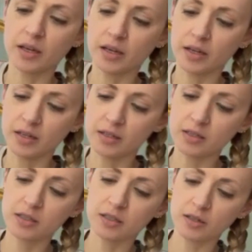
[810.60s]

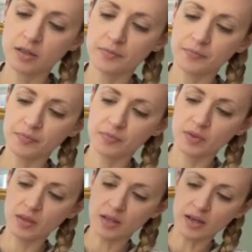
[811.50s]
And
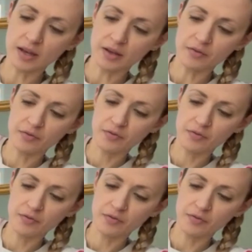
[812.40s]
I